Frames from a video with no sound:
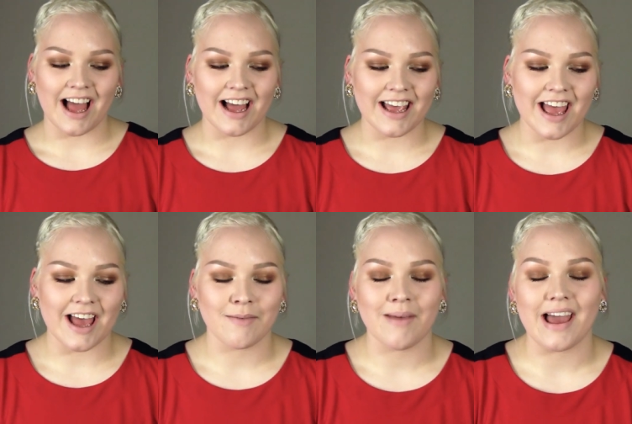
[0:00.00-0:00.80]
I
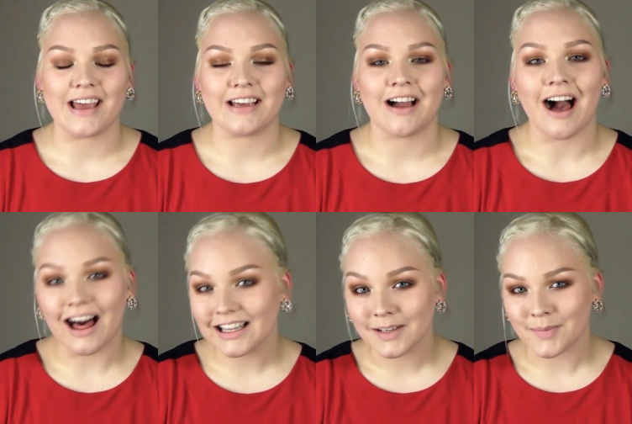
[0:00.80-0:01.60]
am a
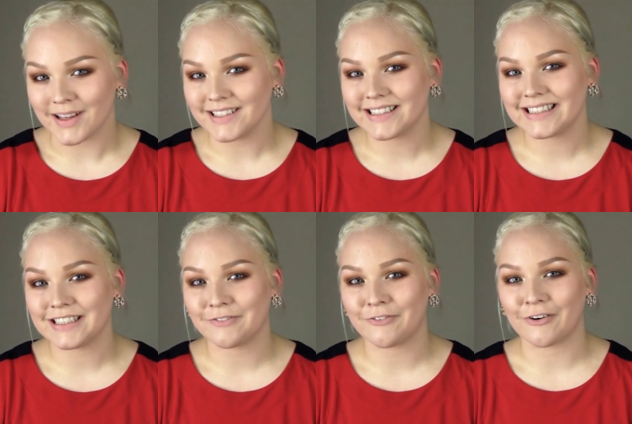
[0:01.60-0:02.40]

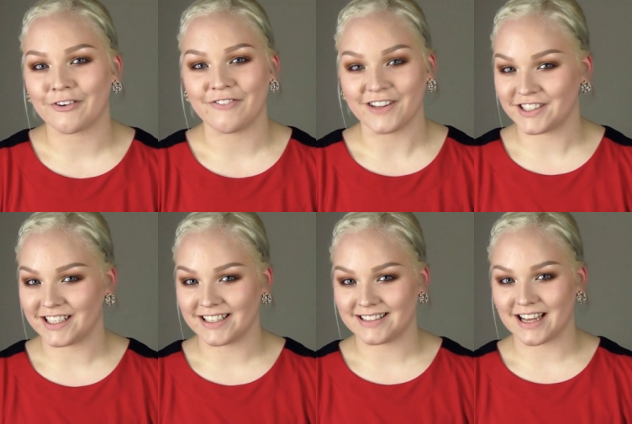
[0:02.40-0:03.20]
columnist for
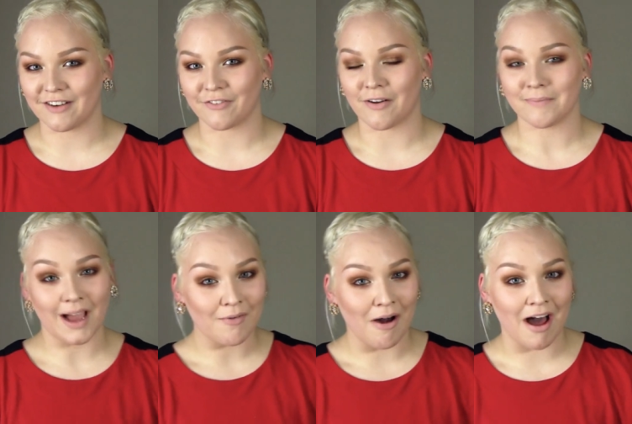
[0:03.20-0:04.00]
Fashionista from
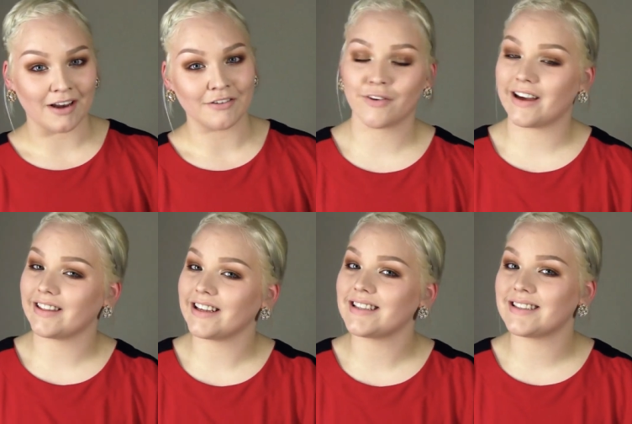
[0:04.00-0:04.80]
now on for
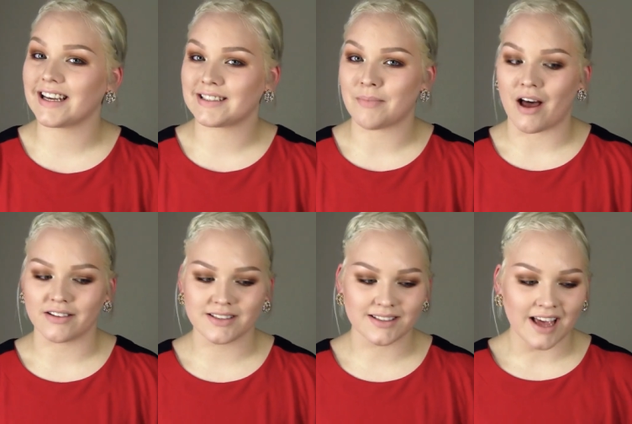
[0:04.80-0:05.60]
at least six
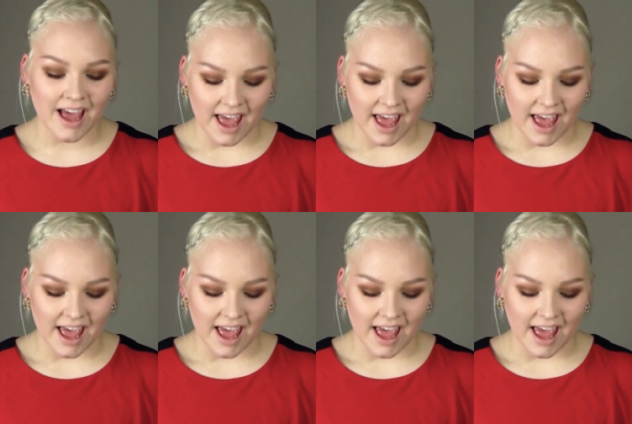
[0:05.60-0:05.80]
months.